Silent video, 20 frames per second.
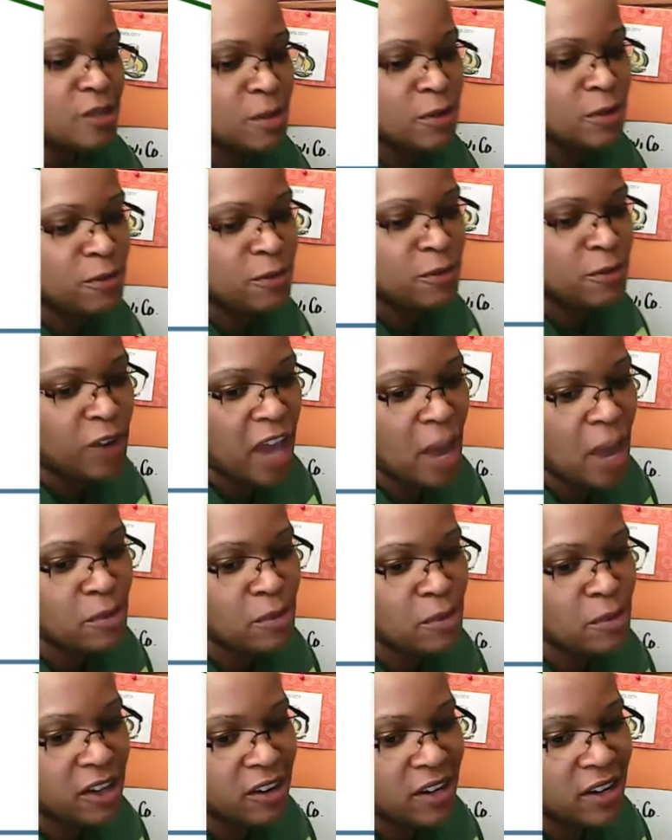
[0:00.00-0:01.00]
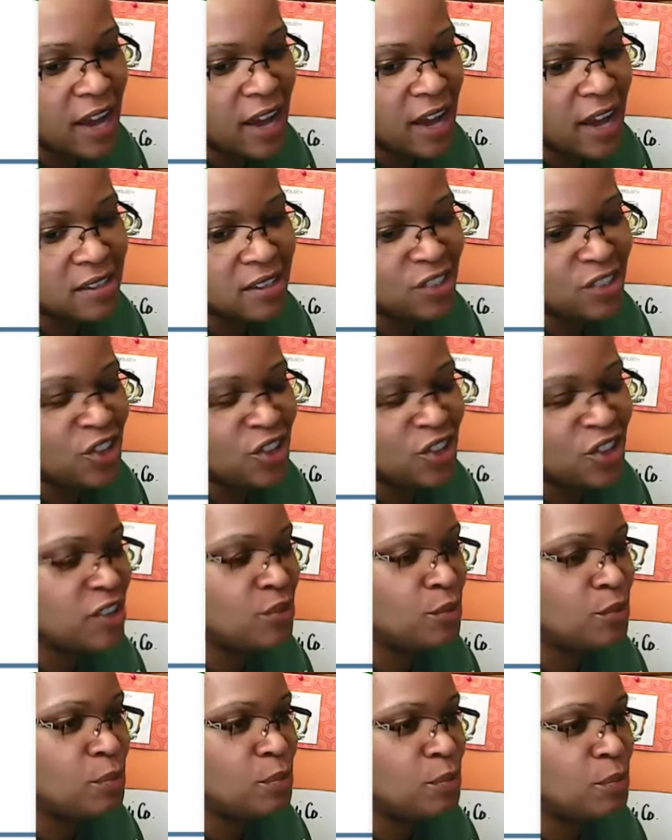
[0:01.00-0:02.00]
Some of the vocabulary that I
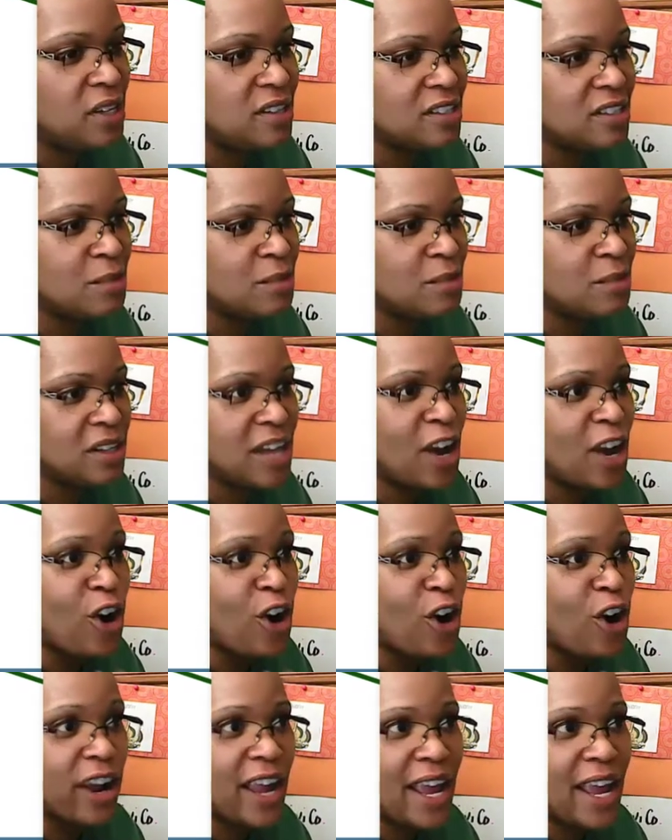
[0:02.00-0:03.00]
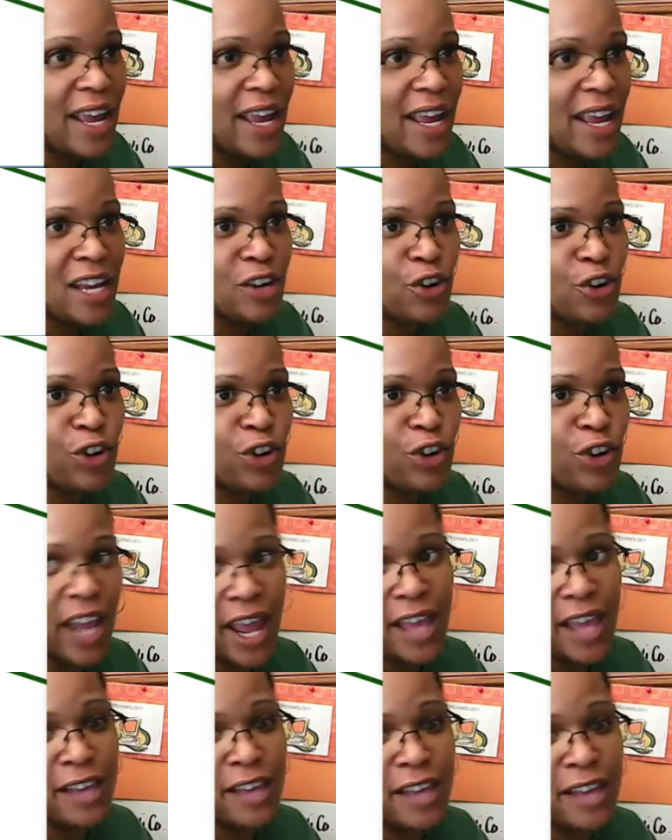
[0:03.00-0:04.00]
suggest would be something like arcade or
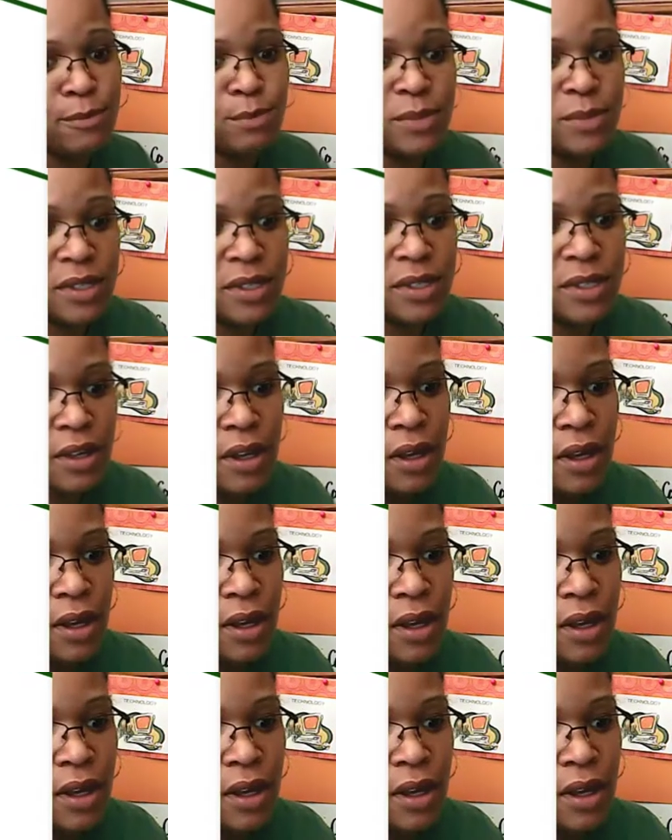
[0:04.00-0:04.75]
games.